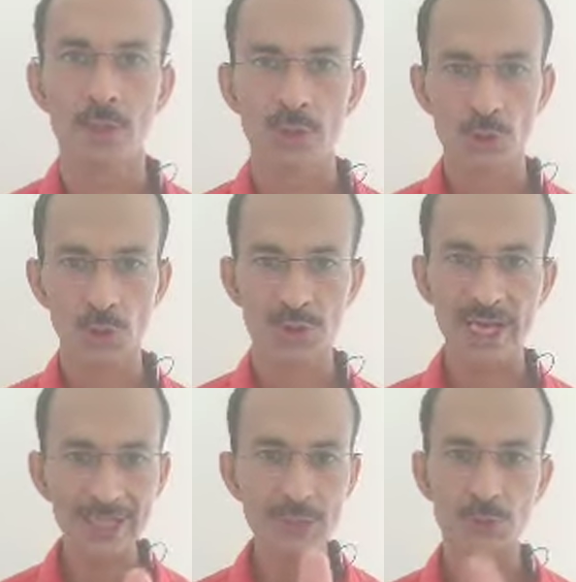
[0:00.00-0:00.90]
So
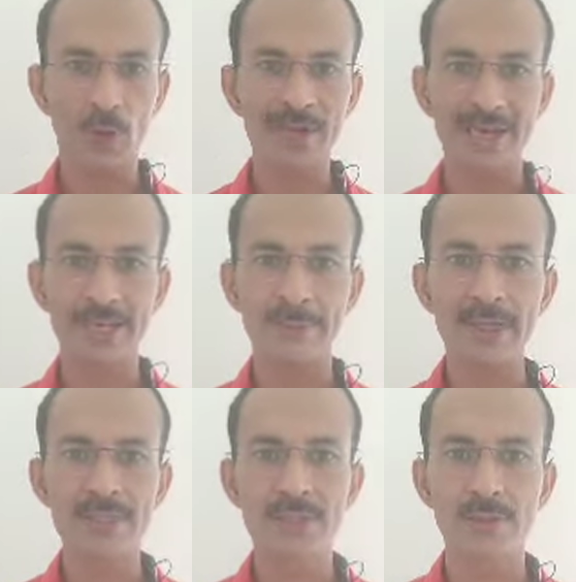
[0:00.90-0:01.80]
that is one
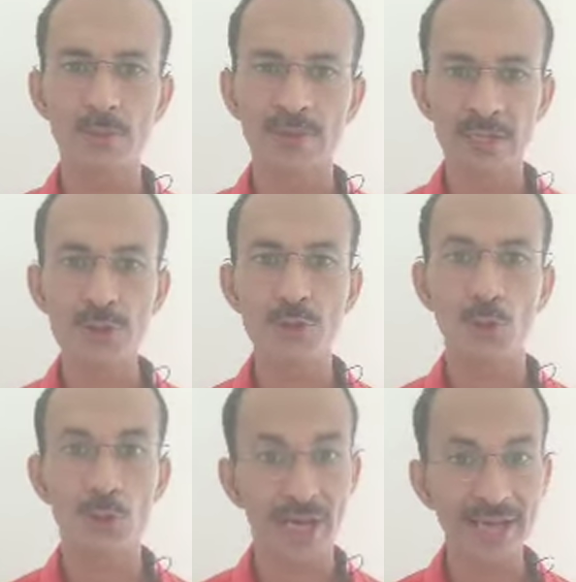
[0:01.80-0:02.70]
element we need to
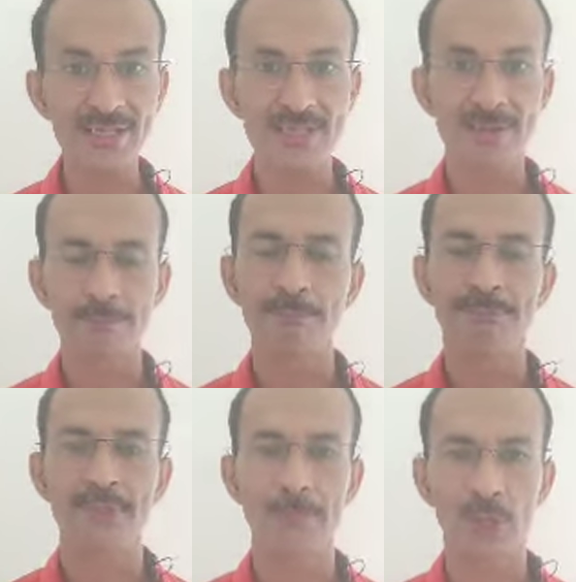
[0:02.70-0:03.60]
look at
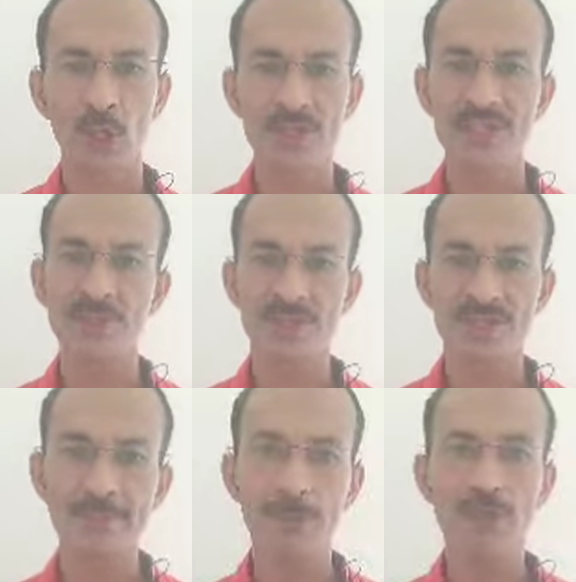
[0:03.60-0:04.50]
because it
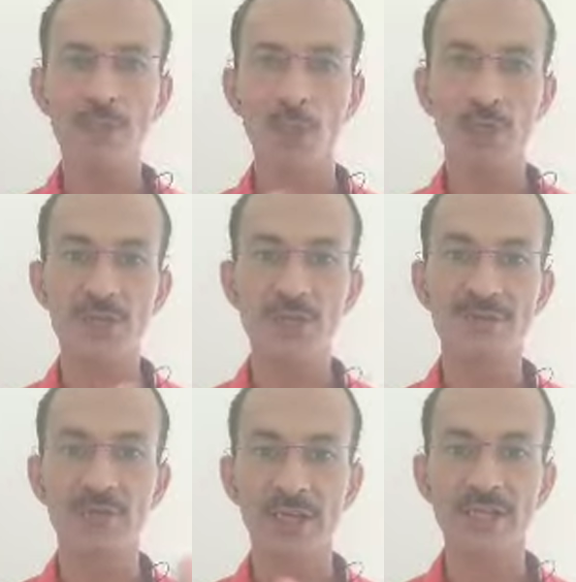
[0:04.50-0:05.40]
resembles lots
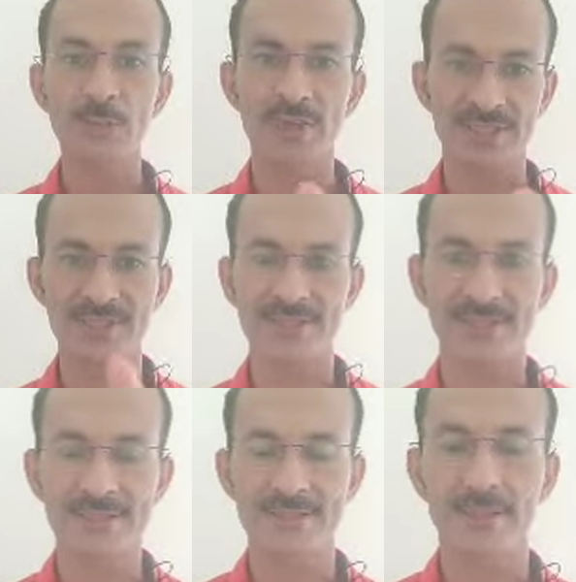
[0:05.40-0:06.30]
of things we'll
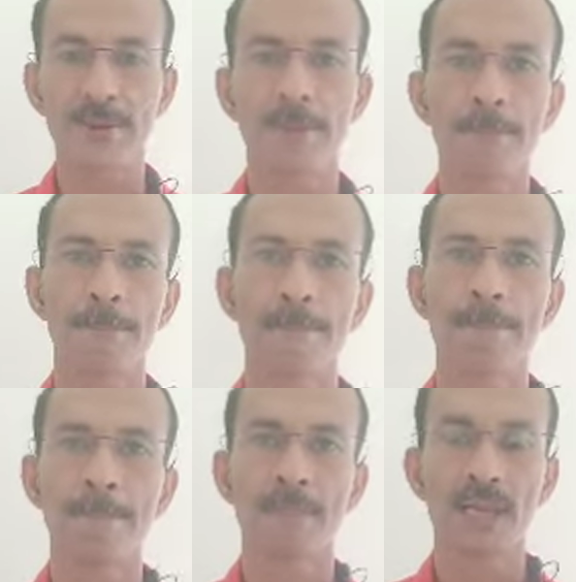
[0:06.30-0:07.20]
discuss.
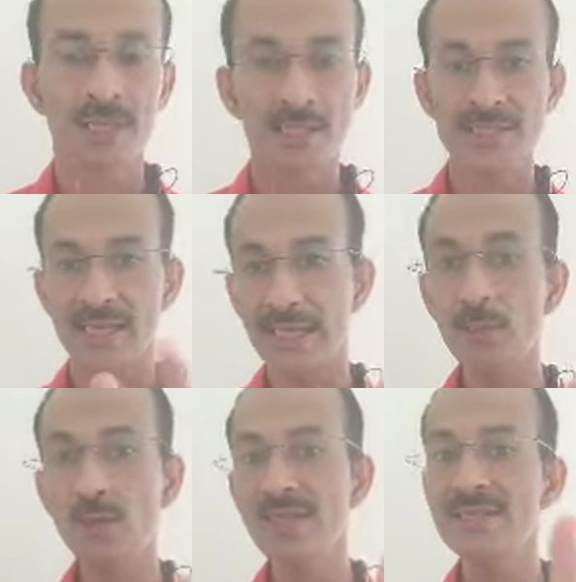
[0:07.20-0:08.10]
The
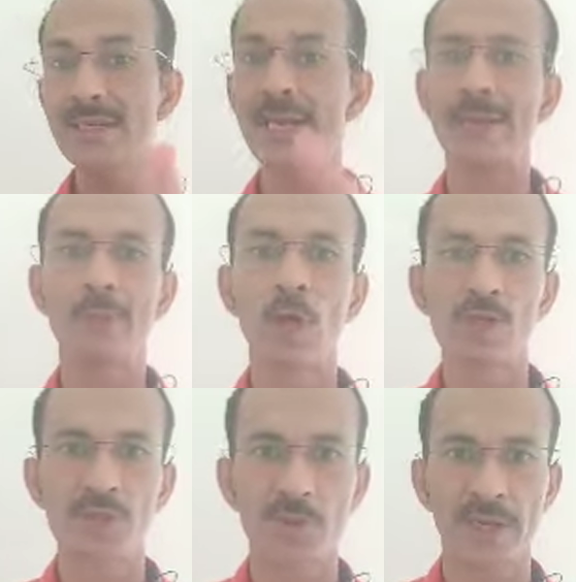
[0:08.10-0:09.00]
second one is a
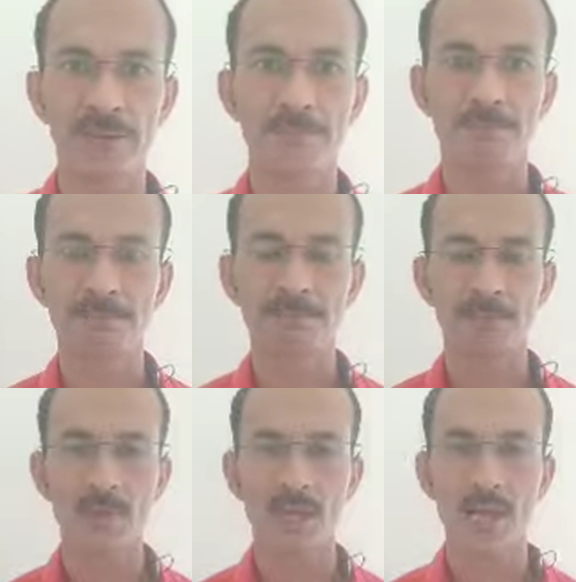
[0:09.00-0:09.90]
hemlock tree,
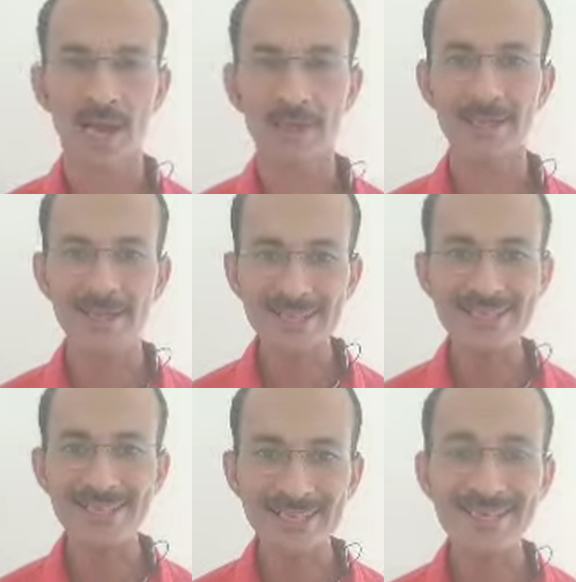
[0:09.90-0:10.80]
and
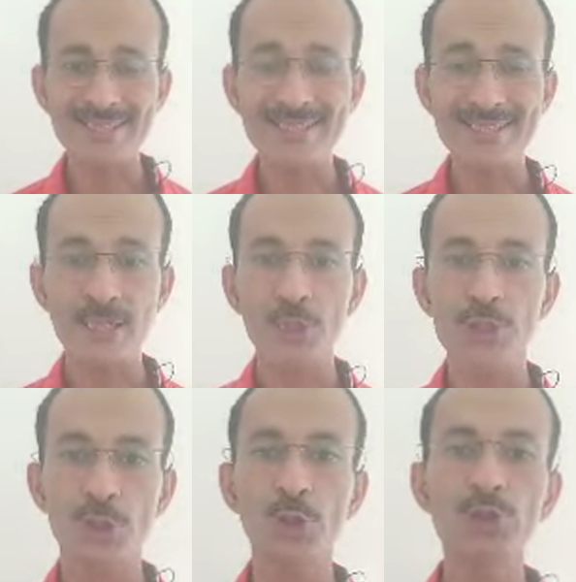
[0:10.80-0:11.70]
it is
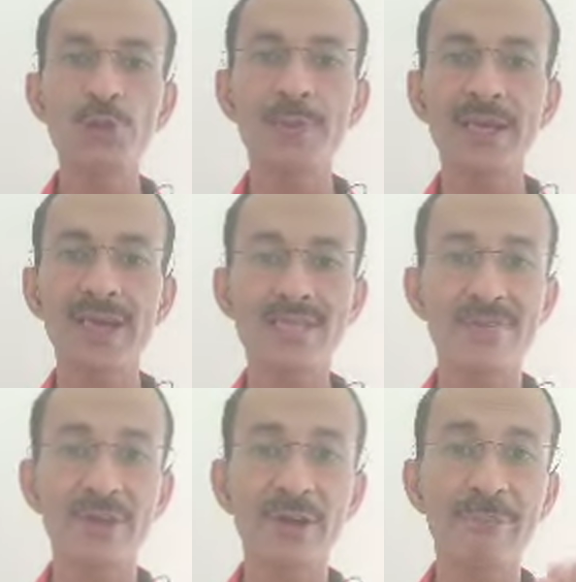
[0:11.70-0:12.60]
shown to be as a
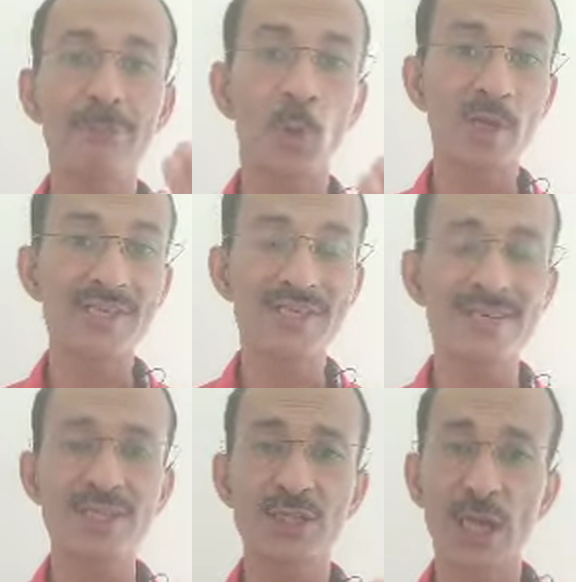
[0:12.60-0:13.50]
very
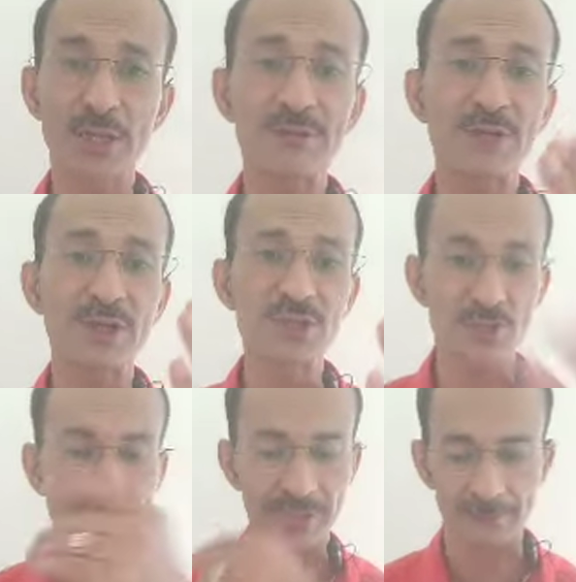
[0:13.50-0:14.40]
poisonous coniferous
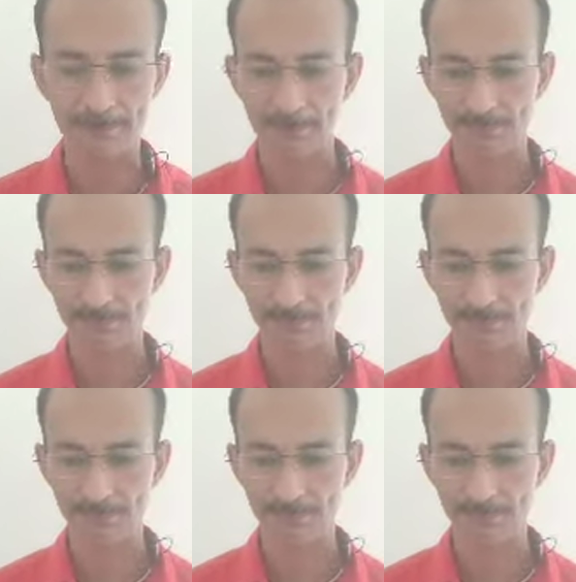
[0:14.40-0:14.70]
tree.